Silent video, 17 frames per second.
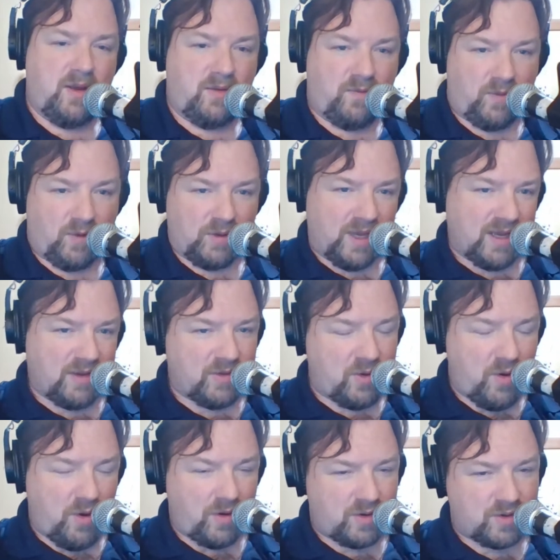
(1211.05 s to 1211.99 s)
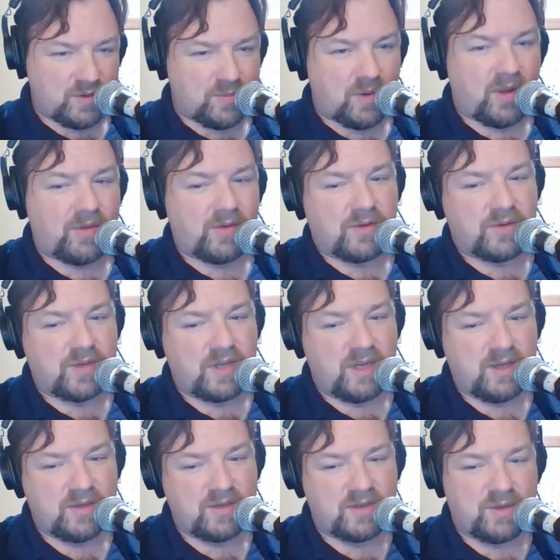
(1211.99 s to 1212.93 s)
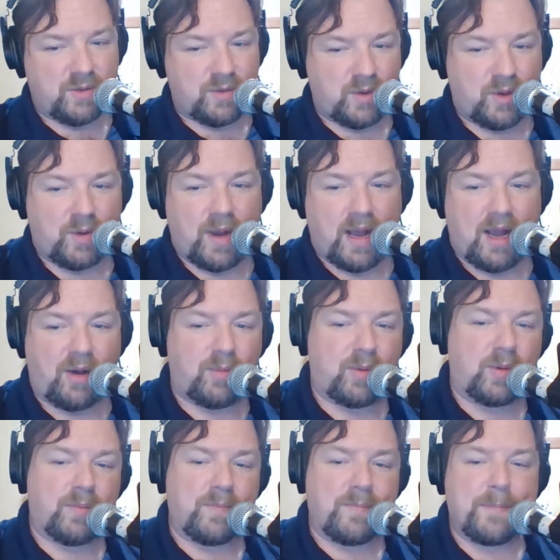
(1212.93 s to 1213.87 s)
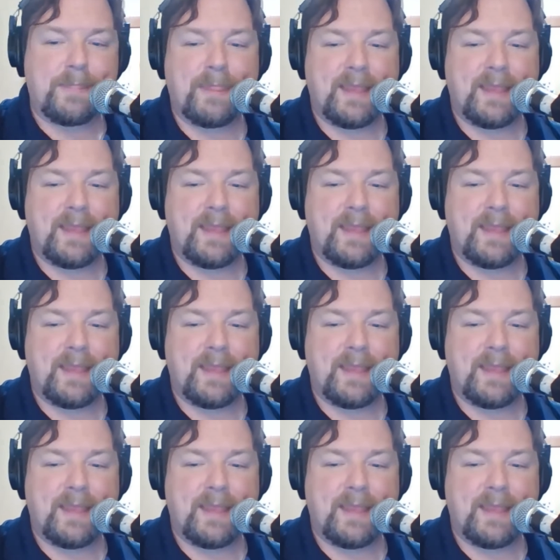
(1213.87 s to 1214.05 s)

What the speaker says: full-length Connors Brothers studio album.